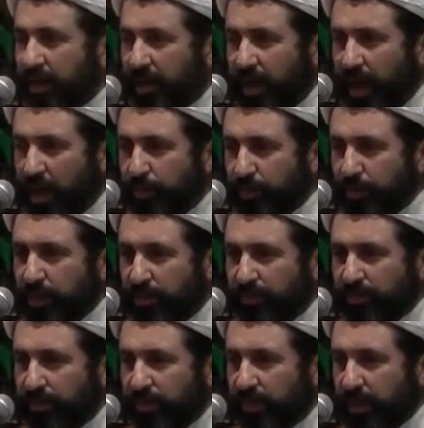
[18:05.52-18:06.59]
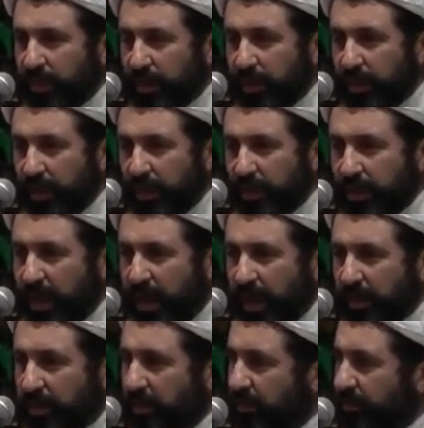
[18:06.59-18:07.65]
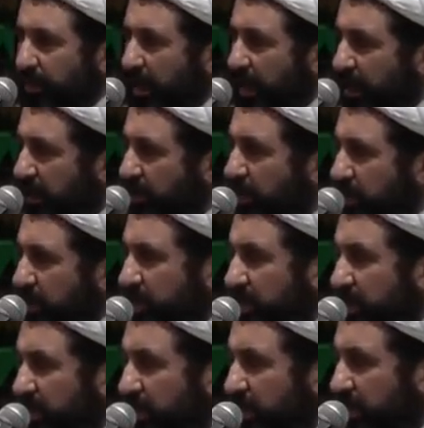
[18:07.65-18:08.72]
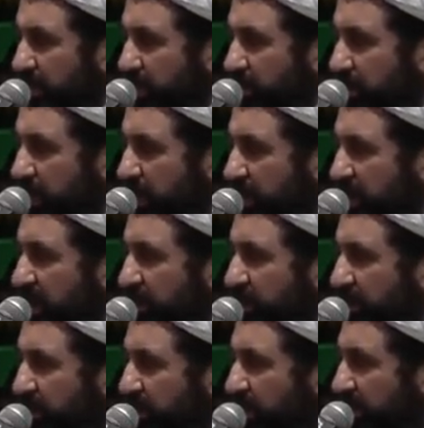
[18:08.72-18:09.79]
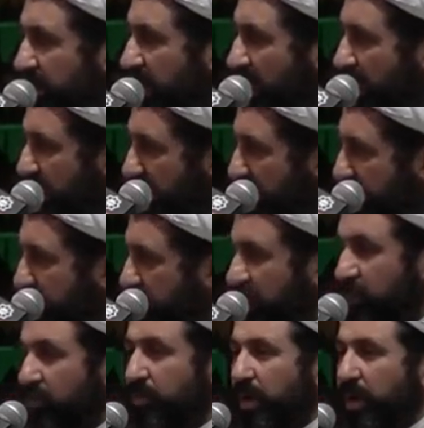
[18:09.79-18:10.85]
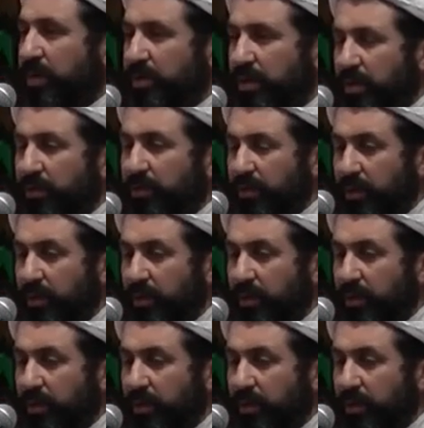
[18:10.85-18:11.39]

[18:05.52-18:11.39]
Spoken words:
captive in the hand of enemies because of what I have done to myself.